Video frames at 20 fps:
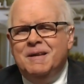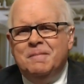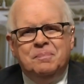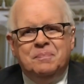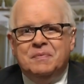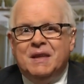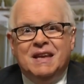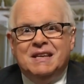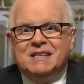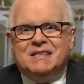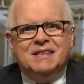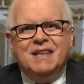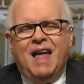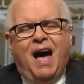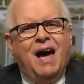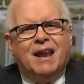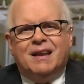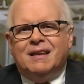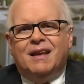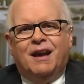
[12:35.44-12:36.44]
is
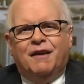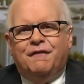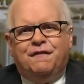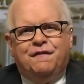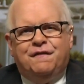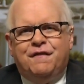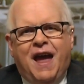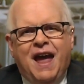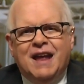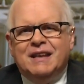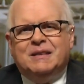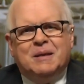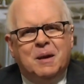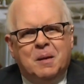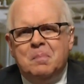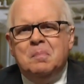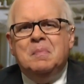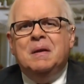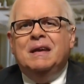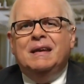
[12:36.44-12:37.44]
not a
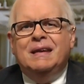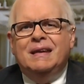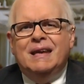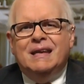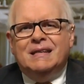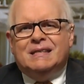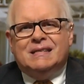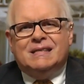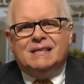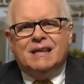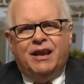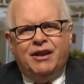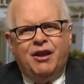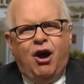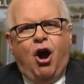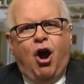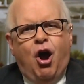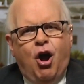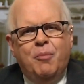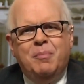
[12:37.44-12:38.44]
phantom. It's an
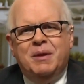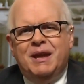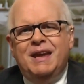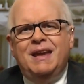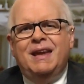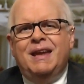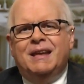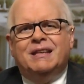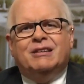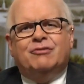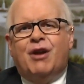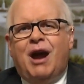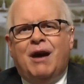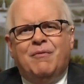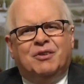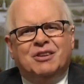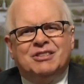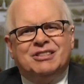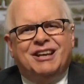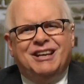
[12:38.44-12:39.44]
army. It
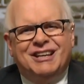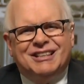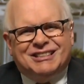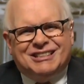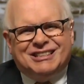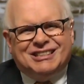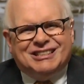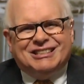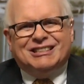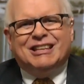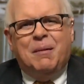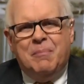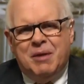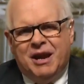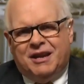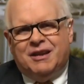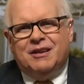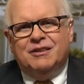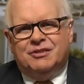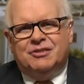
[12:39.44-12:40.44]
travels on its
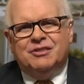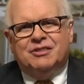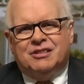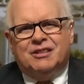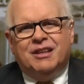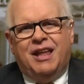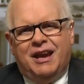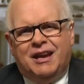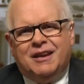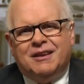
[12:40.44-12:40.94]
stomach, just like